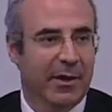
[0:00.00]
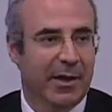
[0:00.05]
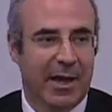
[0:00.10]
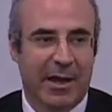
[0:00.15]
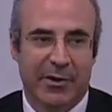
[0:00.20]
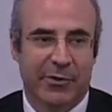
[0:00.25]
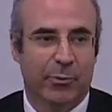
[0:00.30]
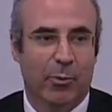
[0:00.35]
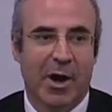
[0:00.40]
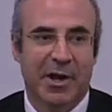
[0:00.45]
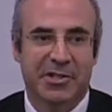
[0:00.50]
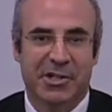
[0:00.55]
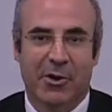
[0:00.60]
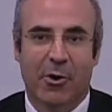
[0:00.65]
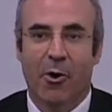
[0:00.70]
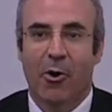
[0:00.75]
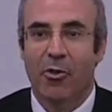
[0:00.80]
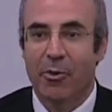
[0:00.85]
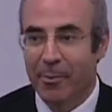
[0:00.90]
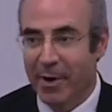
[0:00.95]
and just watching
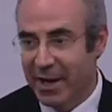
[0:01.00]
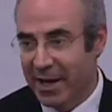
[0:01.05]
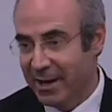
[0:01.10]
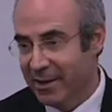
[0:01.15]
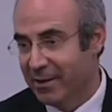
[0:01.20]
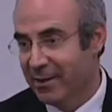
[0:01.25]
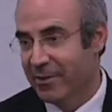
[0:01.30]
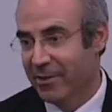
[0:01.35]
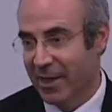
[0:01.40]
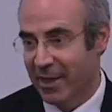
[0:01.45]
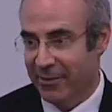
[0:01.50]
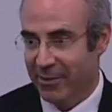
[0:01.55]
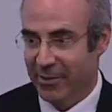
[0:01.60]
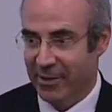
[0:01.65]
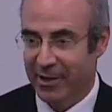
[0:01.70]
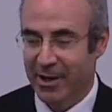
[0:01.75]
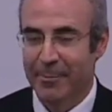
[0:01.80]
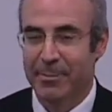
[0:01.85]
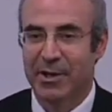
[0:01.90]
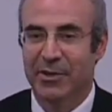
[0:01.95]
all the money that the
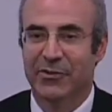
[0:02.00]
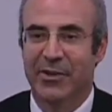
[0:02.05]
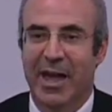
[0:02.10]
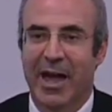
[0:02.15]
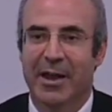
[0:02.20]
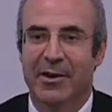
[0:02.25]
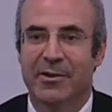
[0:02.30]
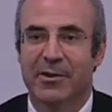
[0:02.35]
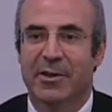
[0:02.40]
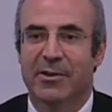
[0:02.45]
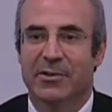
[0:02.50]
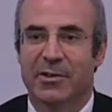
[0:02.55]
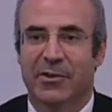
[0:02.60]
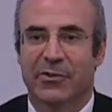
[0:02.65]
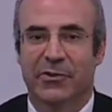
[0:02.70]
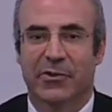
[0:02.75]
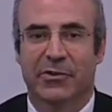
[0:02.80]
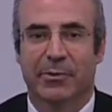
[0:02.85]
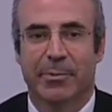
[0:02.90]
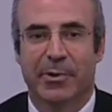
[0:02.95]
companies had
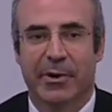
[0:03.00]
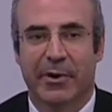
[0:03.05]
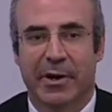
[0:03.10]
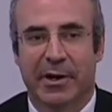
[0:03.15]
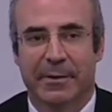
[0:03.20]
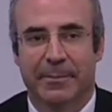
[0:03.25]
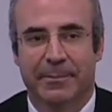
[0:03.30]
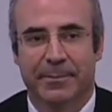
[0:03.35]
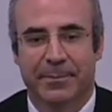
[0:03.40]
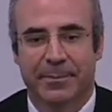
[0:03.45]
just disappearing.